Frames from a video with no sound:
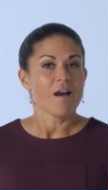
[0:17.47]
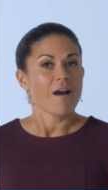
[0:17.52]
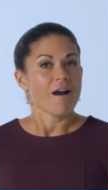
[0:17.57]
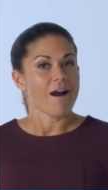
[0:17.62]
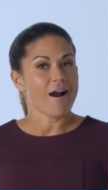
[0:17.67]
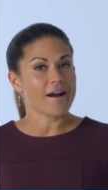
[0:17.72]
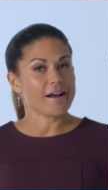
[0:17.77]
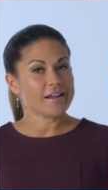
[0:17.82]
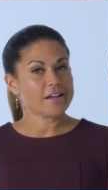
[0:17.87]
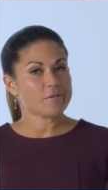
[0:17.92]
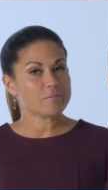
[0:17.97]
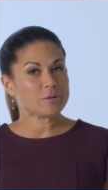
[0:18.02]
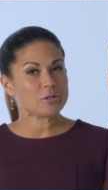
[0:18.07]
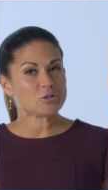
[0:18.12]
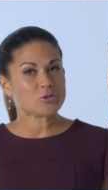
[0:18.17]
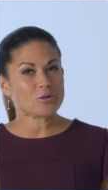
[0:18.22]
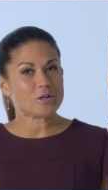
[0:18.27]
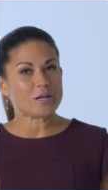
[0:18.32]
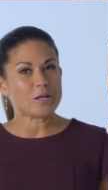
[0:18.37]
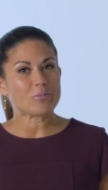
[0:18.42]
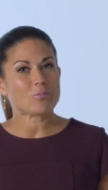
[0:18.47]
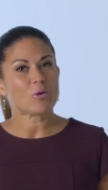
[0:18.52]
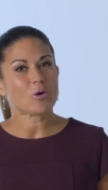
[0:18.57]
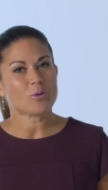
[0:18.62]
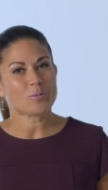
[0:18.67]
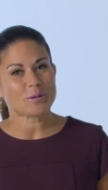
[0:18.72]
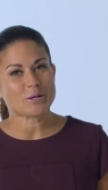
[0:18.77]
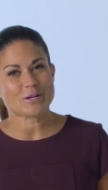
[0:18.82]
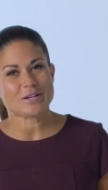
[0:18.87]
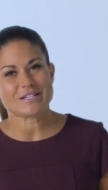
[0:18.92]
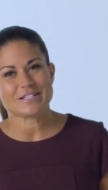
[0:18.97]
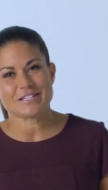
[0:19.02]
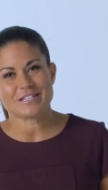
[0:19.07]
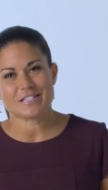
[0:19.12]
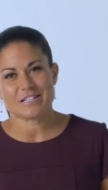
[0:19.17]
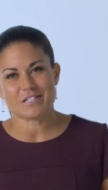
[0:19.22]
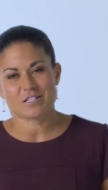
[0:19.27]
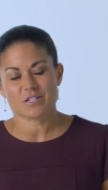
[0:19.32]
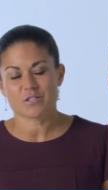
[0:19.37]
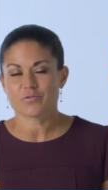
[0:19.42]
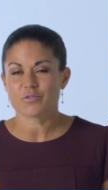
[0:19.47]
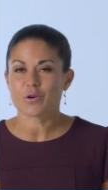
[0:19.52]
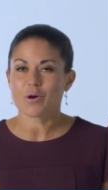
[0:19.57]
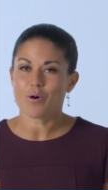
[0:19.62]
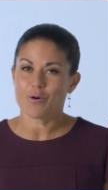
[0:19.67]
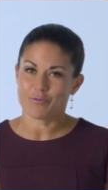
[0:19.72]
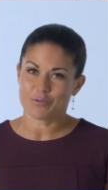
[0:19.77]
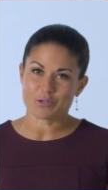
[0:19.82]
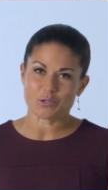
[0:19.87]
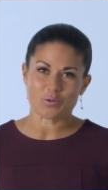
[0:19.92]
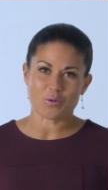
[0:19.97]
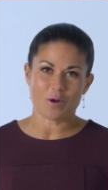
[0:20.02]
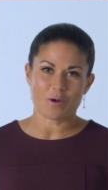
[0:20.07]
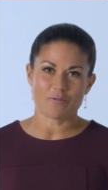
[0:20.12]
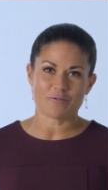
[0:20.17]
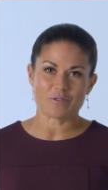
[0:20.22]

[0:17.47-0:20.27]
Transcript: I have been treating pulmonary diseases for over 12